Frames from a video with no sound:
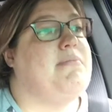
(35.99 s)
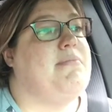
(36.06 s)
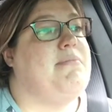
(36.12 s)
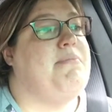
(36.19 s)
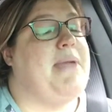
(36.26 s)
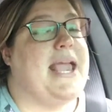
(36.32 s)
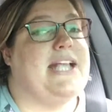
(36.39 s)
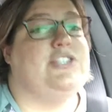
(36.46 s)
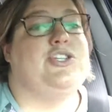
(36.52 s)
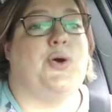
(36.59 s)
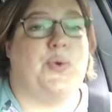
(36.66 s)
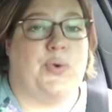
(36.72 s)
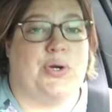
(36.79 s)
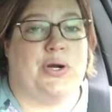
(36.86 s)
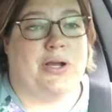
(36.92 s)
made to
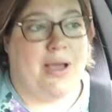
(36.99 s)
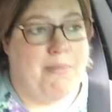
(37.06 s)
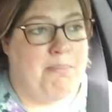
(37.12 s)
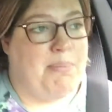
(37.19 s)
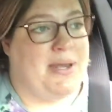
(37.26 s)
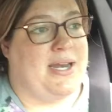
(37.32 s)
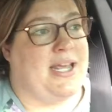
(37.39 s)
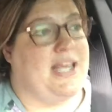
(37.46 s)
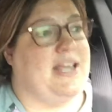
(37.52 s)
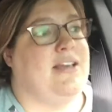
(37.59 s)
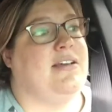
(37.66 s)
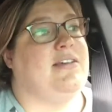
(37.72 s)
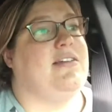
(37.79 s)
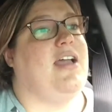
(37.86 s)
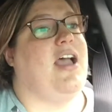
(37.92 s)
order
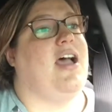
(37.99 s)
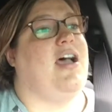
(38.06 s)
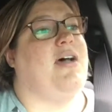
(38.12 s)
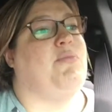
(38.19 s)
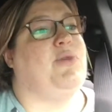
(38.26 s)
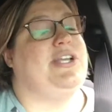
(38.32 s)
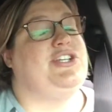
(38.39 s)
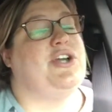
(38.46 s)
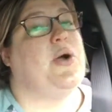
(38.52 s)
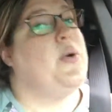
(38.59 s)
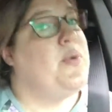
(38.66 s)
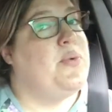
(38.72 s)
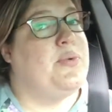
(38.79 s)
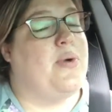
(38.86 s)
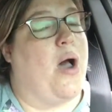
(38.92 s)
company, we
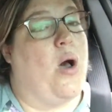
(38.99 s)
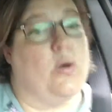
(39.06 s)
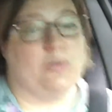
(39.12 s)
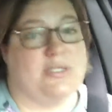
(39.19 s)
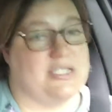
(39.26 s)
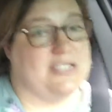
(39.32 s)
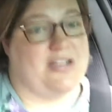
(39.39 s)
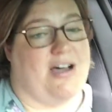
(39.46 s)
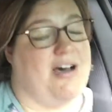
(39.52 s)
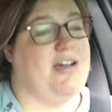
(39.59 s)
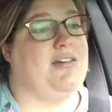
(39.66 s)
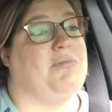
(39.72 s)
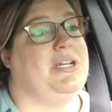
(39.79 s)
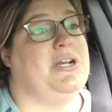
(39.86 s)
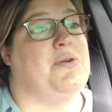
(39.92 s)
don't hold stock.
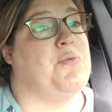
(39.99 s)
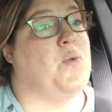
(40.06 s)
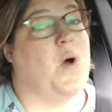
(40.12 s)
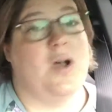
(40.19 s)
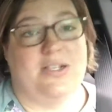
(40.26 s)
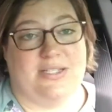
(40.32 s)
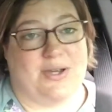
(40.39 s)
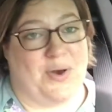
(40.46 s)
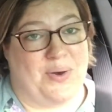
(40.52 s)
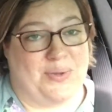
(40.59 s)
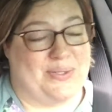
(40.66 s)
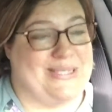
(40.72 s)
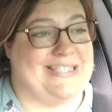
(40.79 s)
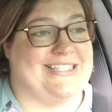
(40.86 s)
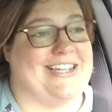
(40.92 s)
We don't want to
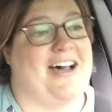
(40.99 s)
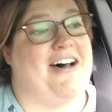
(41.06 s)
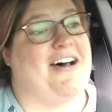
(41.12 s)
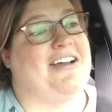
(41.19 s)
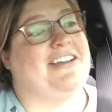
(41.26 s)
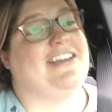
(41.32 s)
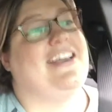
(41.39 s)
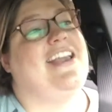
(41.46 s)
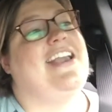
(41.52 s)
hold stock.